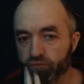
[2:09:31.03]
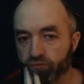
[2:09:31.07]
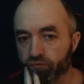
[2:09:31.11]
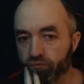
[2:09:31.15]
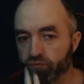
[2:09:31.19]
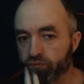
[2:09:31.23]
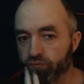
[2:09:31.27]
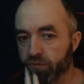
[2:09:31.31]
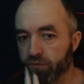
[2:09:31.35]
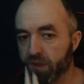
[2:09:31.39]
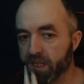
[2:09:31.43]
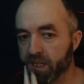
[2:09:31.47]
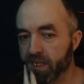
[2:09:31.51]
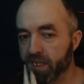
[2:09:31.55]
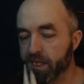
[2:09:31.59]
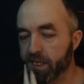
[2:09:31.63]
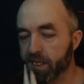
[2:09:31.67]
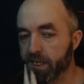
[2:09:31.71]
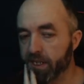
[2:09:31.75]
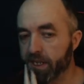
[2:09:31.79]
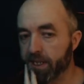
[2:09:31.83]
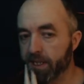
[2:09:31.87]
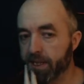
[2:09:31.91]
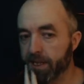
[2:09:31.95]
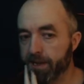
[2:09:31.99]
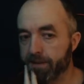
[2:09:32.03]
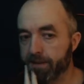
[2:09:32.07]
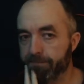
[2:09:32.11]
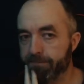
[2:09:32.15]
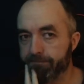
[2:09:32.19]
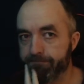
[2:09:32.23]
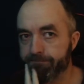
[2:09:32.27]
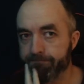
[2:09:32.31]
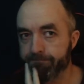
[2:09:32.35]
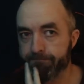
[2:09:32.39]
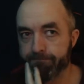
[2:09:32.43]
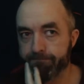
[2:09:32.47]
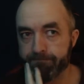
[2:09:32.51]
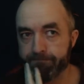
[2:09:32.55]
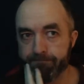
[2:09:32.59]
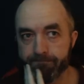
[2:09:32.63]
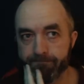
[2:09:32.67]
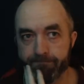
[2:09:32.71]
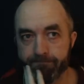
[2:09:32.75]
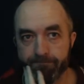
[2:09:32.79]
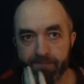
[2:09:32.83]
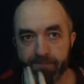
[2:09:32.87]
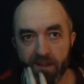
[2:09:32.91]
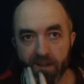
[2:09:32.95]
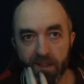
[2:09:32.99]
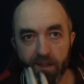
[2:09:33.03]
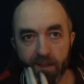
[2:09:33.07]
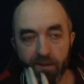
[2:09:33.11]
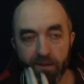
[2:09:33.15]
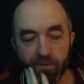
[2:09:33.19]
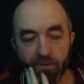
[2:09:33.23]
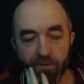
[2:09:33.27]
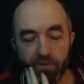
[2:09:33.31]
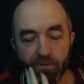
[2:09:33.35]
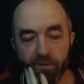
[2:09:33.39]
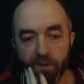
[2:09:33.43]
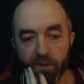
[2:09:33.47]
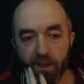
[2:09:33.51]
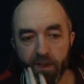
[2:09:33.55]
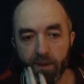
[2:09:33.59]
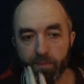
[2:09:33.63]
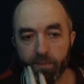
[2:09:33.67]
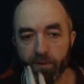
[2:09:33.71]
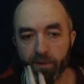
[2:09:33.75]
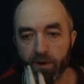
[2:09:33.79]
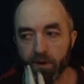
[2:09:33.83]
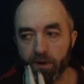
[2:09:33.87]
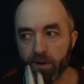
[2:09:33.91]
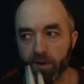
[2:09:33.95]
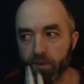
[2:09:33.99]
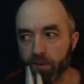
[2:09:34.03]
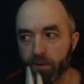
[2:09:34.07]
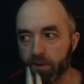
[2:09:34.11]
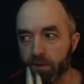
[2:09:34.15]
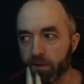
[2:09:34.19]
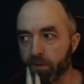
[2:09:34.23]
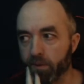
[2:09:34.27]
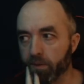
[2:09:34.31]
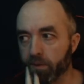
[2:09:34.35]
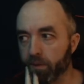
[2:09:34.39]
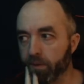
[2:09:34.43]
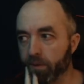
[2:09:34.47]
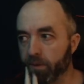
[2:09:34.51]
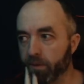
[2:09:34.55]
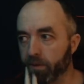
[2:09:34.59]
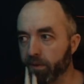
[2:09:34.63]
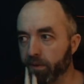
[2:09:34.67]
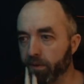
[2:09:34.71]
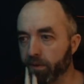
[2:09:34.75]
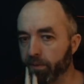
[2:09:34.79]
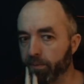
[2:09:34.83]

places like that. I love that part of the world, so